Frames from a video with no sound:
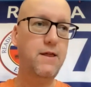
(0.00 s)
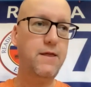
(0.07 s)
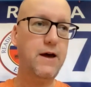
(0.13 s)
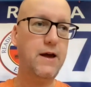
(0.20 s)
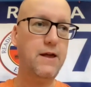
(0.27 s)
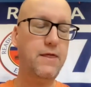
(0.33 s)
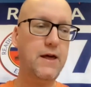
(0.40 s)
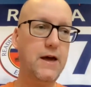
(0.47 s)

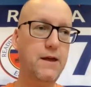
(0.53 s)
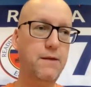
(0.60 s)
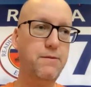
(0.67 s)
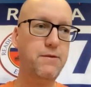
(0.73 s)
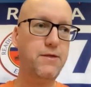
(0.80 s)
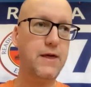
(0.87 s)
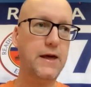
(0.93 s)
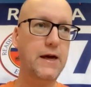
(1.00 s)
They
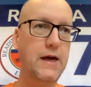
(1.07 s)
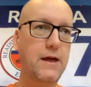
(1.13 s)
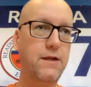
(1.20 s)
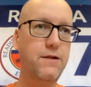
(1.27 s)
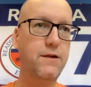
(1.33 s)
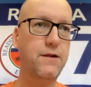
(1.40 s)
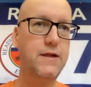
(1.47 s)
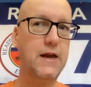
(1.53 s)
think
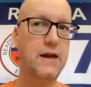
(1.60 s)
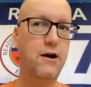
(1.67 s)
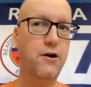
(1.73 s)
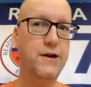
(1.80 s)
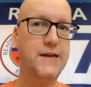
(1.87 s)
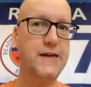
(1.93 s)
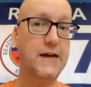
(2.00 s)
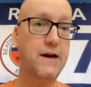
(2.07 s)
it's a silly
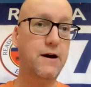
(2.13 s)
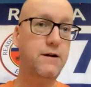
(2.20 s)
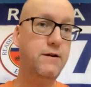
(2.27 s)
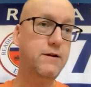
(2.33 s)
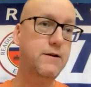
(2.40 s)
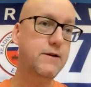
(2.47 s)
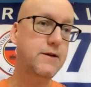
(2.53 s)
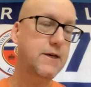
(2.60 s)
idea.
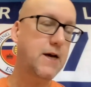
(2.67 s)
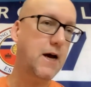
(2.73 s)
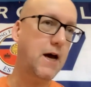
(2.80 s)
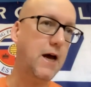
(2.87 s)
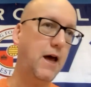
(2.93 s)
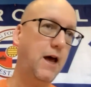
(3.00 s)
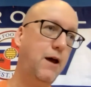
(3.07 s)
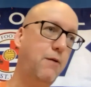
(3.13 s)

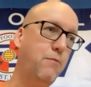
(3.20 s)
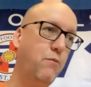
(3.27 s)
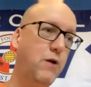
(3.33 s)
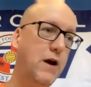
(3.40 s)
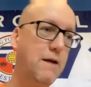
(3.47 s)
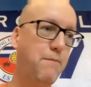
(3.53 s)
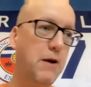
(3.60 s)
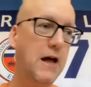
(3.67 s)

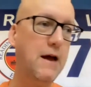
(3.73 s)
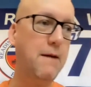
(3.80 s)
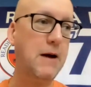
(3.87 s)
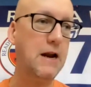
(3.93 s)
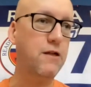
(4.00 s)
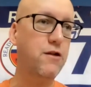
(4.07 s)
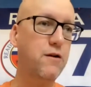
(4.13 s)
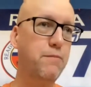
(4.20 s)
We had a player
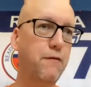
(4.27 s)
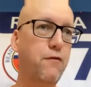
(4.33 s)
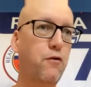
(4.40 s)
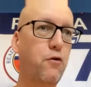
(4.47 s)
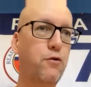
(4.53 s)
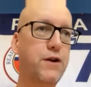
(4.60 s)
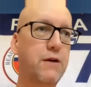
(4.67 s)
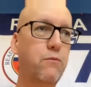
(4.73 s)
manager
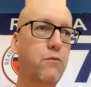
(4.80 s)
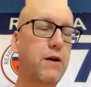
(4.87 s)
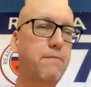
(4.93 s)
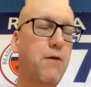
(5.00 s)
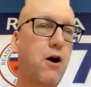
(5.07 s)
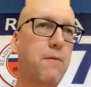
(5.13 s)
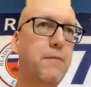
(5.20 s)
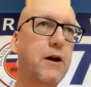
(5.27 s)
before, didn't we?
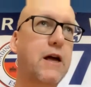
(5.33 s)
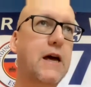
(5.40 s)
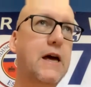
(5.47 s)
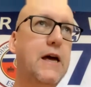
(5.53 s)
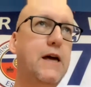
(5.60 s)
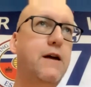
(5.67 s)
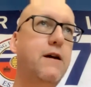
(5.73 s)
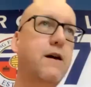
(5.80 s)
Mark
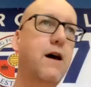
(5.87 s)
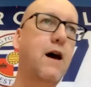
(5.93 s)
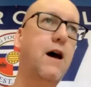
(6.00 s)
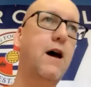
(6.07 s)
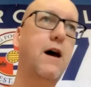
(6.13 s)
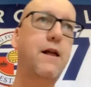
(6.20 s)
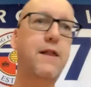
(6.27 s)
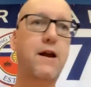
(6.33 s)
McGee.
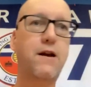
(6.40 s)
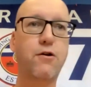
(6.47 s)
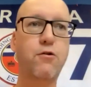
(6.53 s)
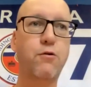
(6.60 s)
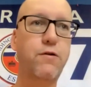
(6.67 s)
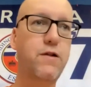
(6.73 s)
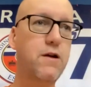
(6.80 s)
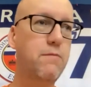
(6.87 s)
And then, of
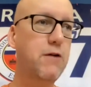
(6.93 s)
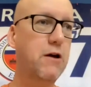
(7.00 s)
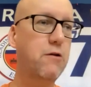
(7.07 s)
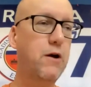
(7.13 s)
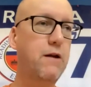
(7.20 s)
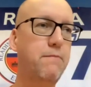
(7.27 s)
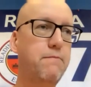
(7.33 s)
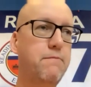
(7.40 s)
course, Jimmy
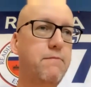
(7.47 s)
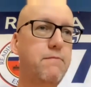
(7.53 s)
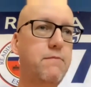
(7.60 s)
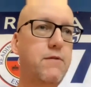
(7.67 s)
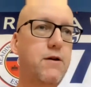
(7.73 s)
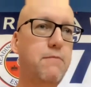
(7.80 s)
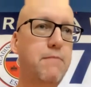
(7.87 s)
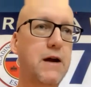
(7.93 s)
Quinn
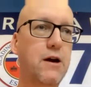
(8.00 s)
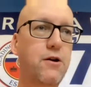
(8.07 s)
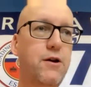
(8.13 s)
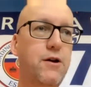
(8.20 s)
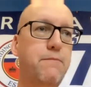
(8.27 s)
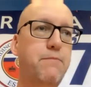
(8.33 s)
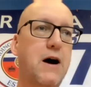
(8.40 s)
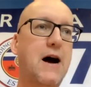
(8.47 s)
and Mick
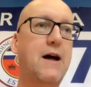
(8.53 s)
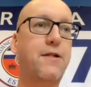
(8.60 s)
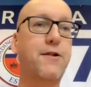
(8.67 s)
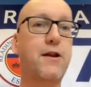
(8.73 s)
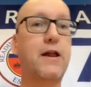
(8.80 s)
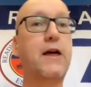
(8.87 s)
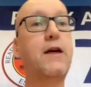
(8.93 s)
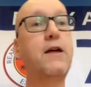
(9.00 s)
Goodin. But
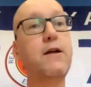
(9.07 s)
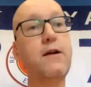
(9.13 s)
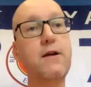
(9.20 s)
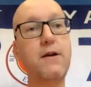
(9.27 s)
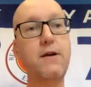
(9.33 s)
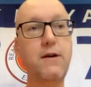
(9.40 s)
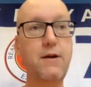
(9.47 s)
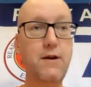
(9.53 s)
actually,
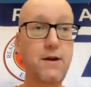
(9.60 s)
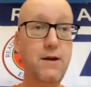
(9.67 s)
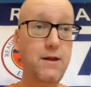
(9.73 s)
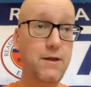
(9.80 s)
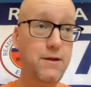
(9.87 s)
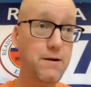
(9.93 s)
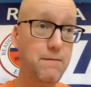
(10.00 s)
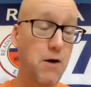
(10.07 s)

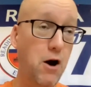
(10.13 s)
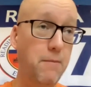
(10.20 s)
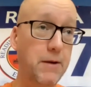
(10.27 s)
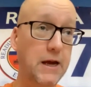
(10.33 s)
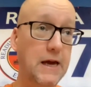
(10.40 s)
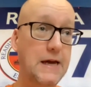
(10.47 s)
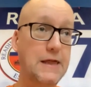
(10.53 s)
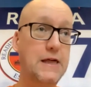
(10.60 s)
the Mark
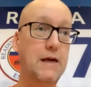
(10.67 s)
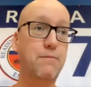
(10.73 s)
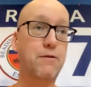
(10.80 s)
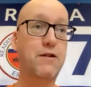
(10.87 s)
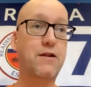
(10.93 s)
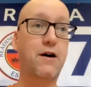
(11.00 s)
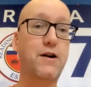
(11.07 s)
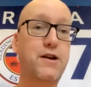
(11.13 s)
McGee team
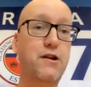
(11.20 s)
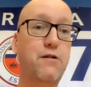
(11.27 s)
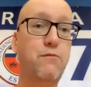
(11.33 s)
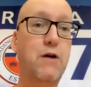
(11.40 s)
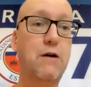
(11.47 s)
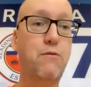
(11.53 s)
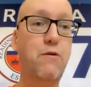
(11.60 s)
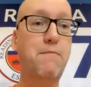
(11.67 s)
started doing
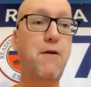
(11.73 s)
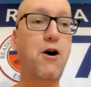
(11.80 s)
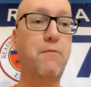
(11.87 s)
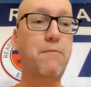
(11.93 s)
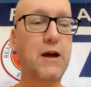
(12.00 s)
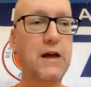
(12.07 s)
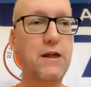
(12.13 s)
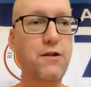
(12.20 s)
well when Mark
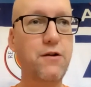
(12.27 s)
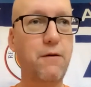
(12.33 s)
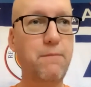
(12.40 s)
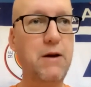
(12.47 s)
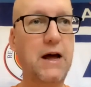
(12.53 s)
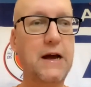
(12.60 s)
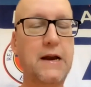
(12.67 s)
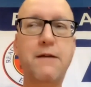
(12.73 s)
McGee stopped
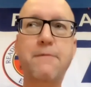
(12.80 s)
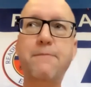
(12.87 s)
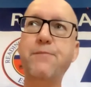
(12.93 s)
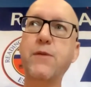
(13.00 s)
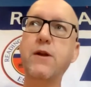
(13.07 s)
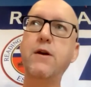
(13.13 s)
playing.